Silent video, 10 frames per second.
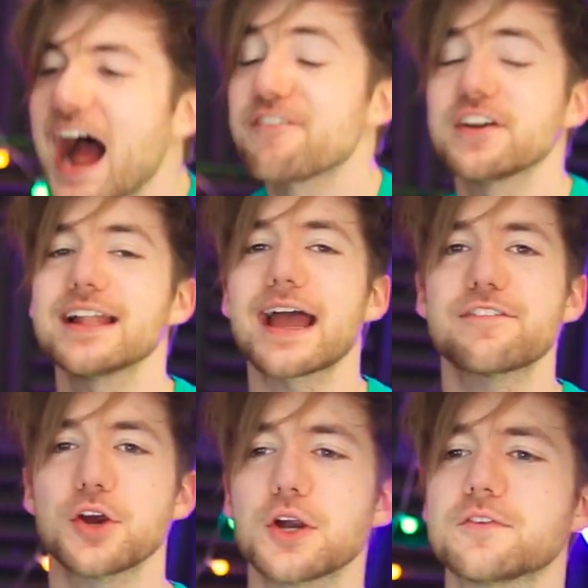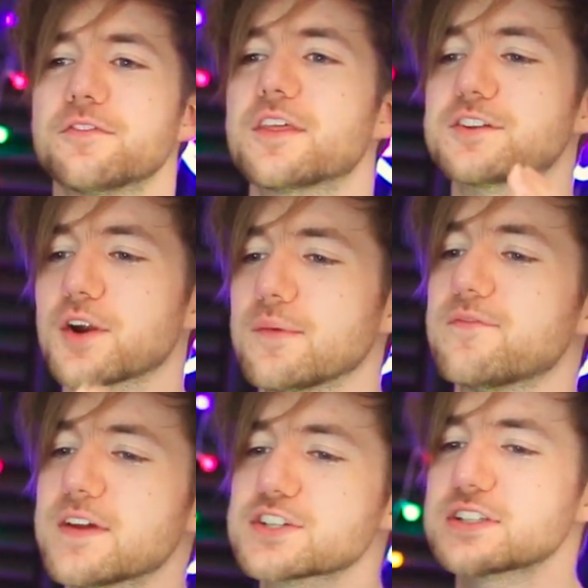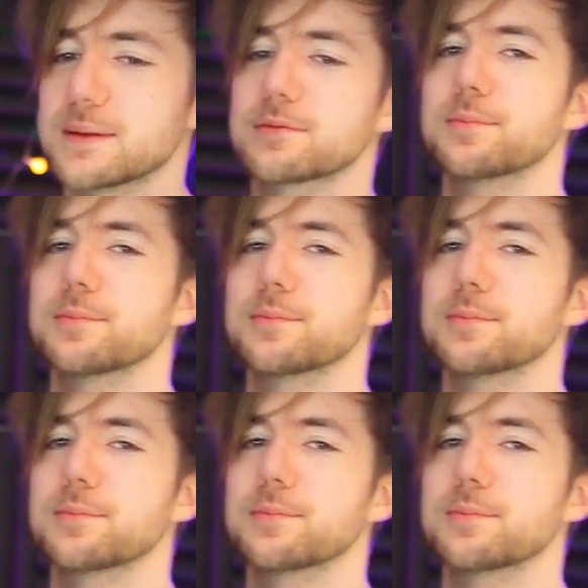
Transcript: I feel like I've heard the term fish lips